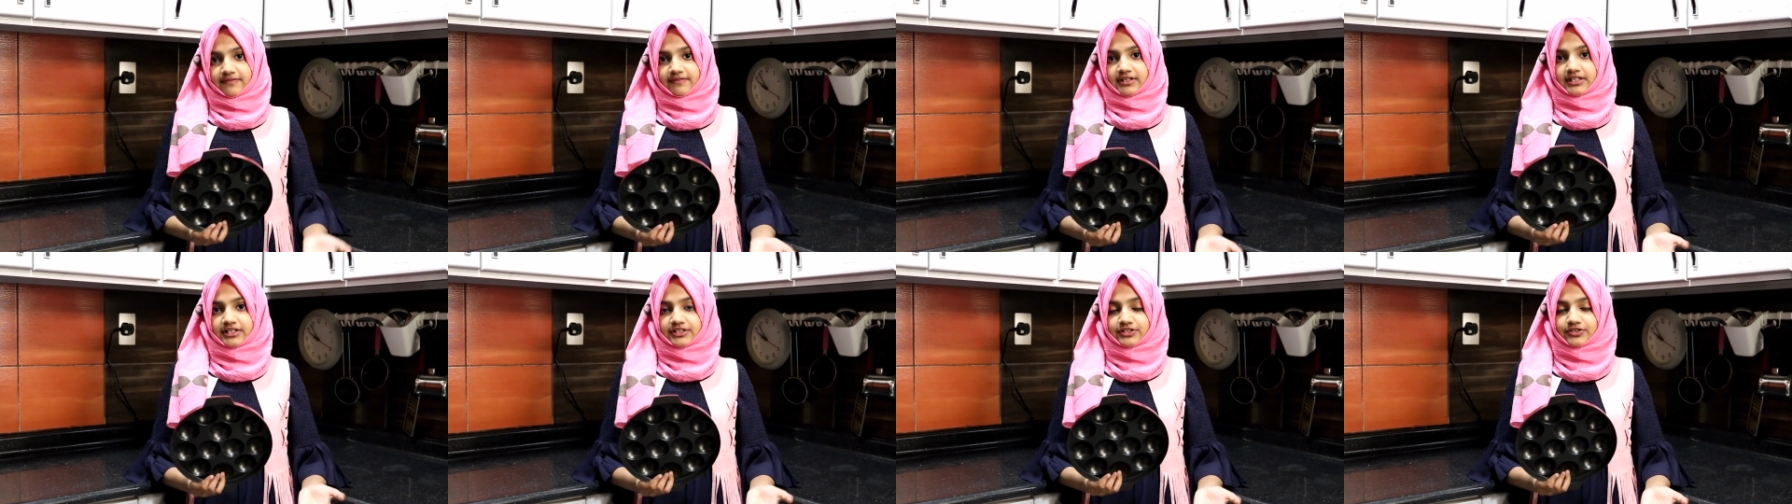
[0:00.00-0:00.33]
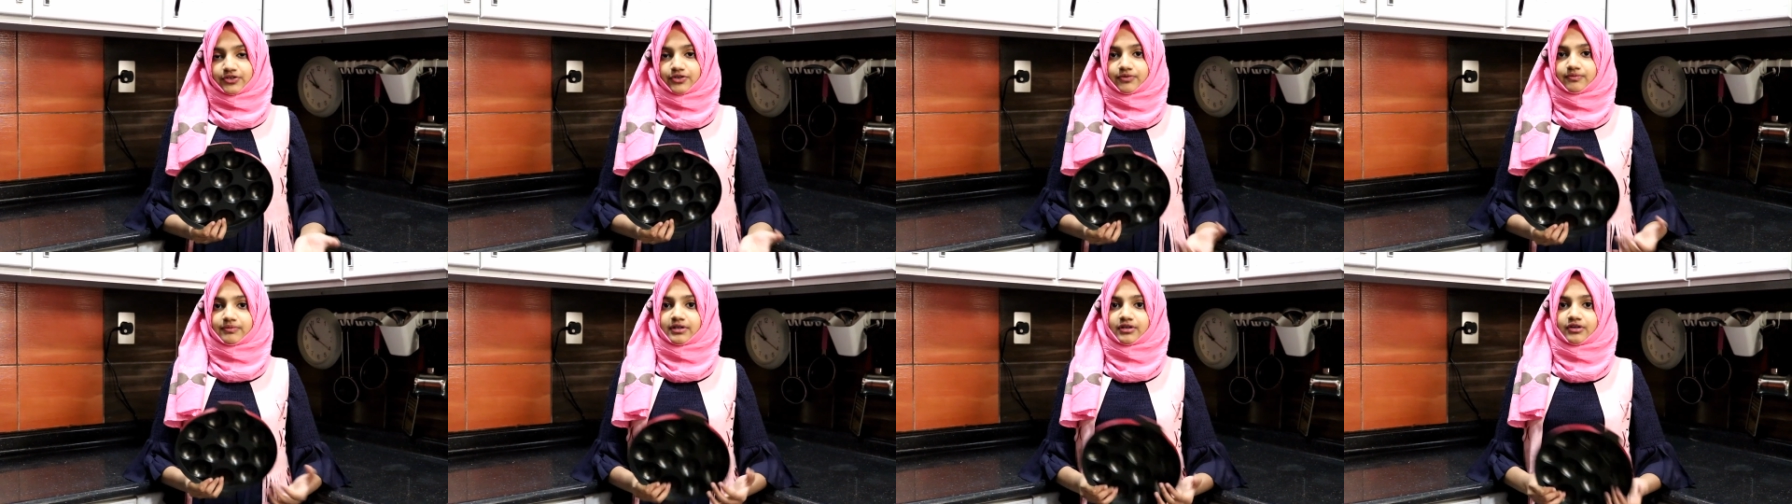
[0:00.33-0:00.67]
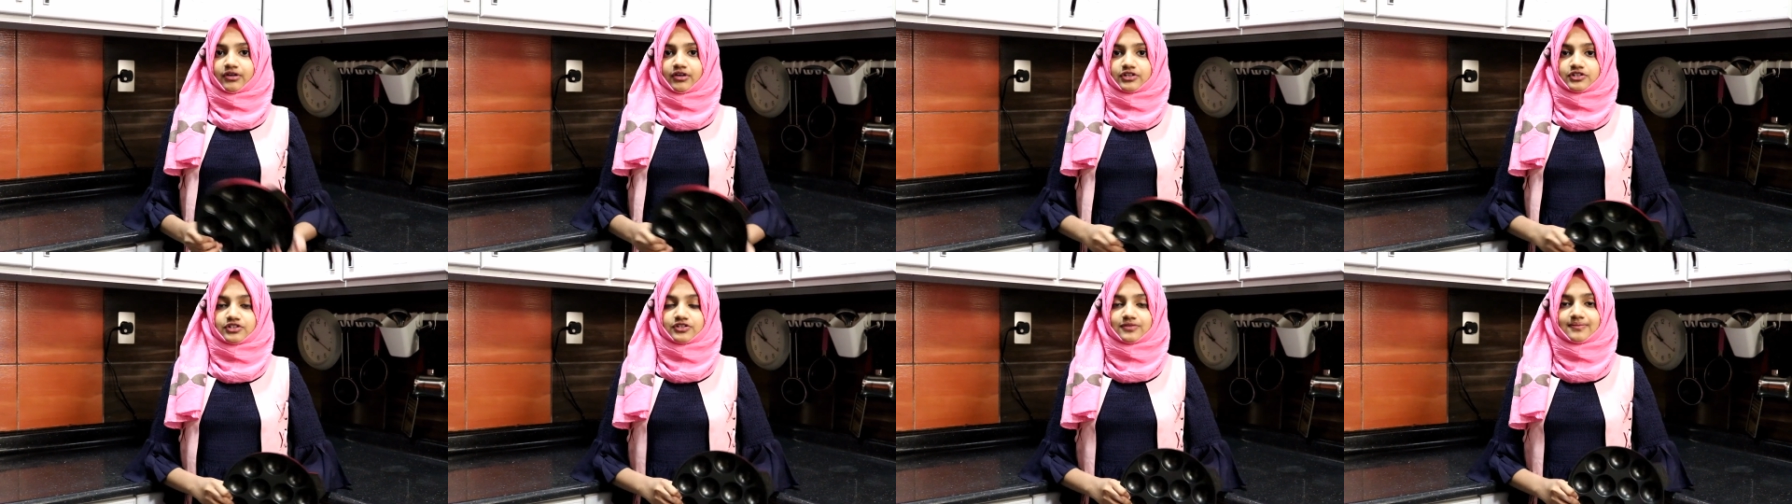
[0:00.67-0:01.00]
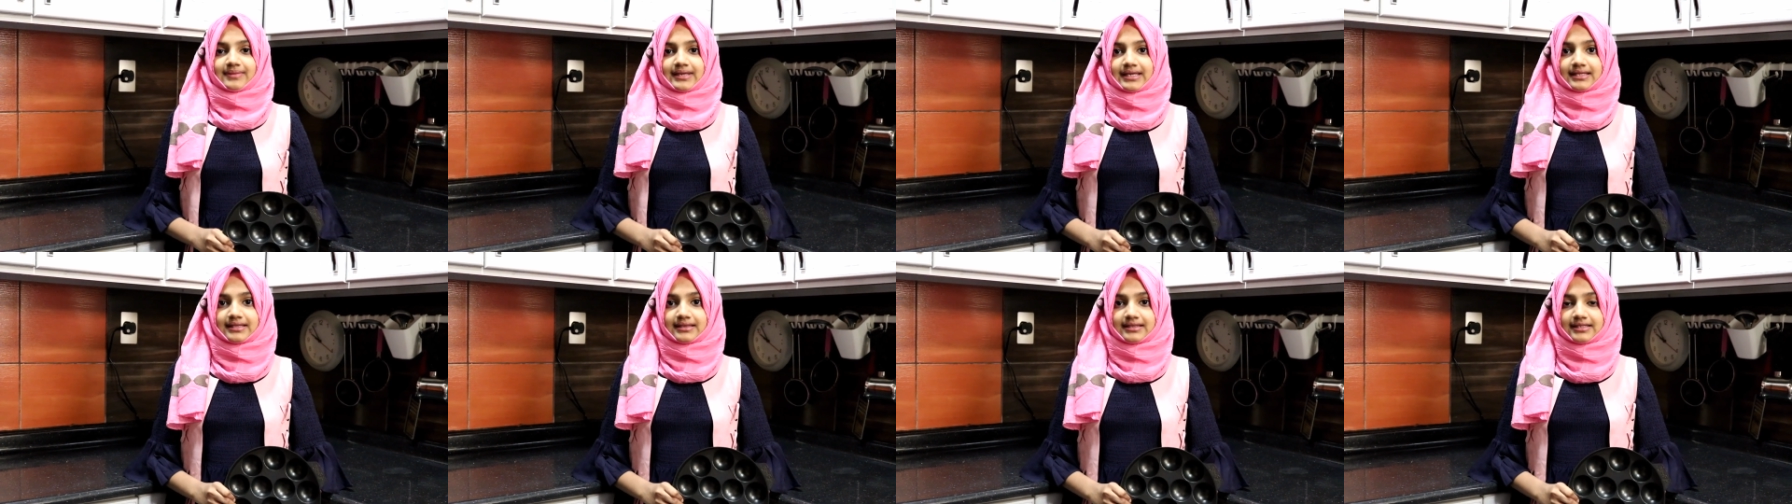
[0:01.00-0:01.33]
oven at home can also
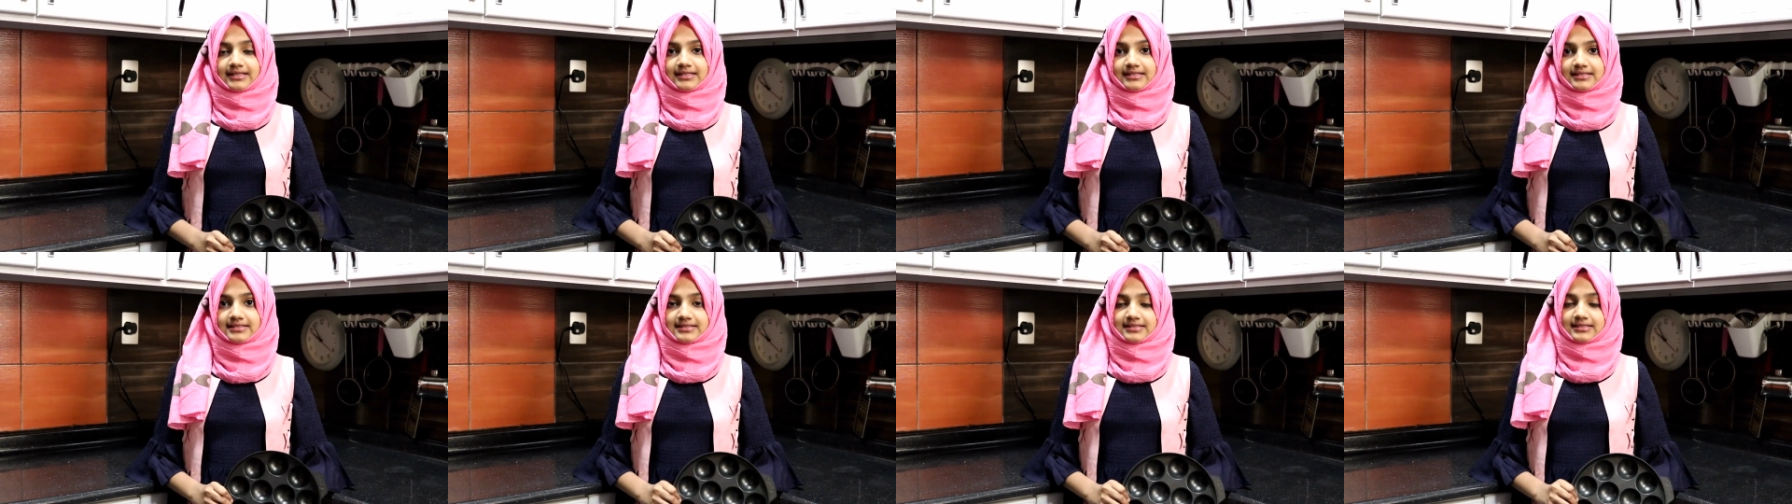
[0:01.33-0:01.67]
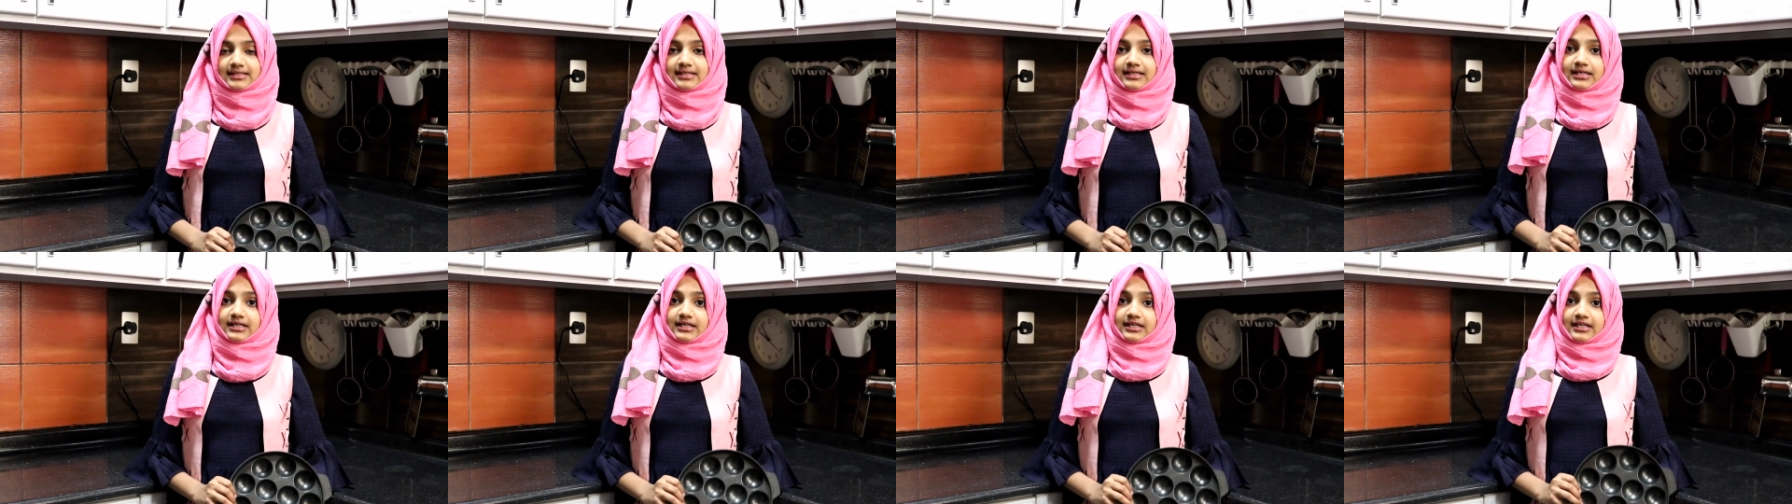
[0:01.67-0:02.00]
make this.